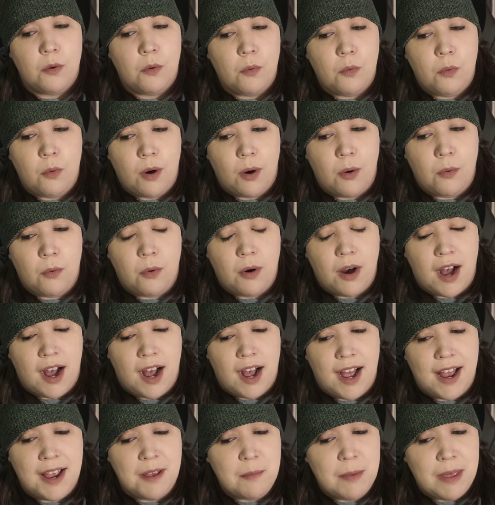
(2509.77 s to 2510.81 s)
Well,
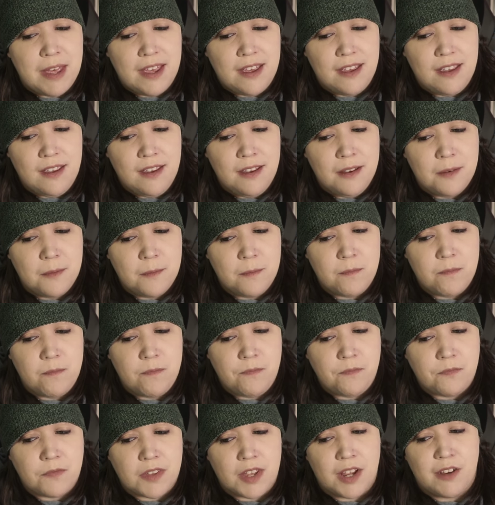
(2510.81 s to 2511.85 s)
why me?
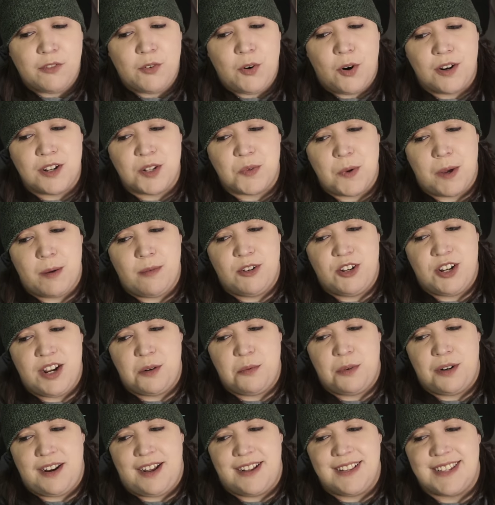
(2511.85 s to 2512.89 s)
Of course, Wei Wuxian
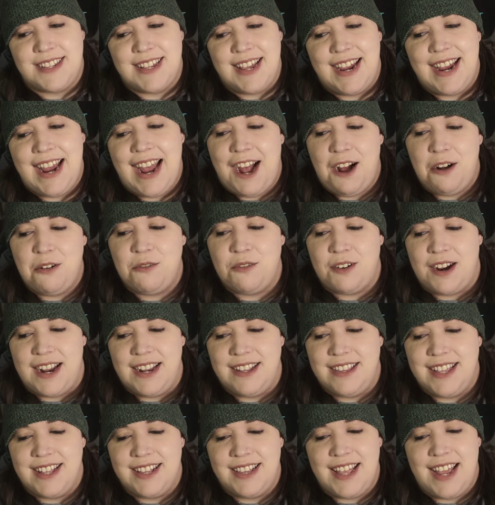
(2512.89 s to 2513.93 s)
would not say
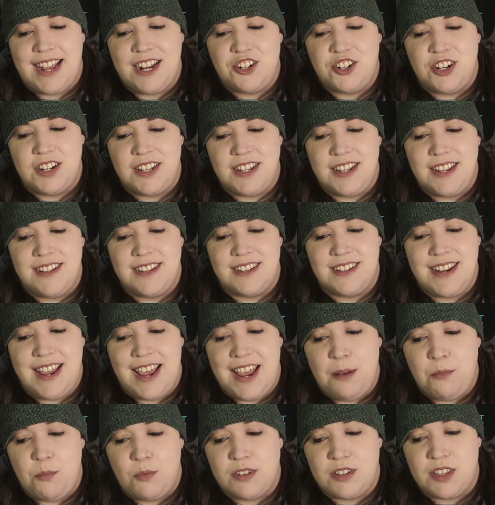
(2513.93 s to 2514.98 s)
outright that Lan Jingyi's
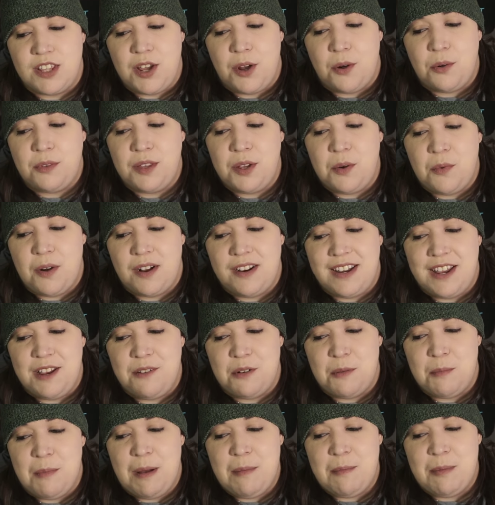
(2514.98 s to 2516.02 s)
name was the only one he
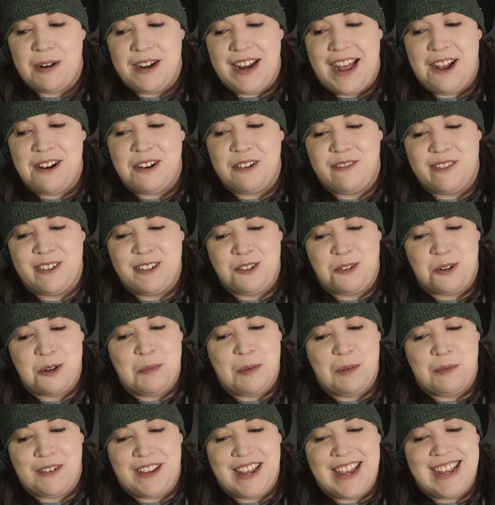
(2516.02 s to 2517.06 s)
remembered out of this group
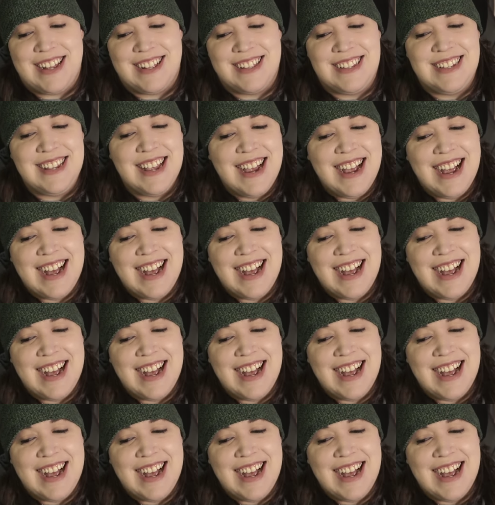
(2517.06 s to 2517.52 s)
of kids,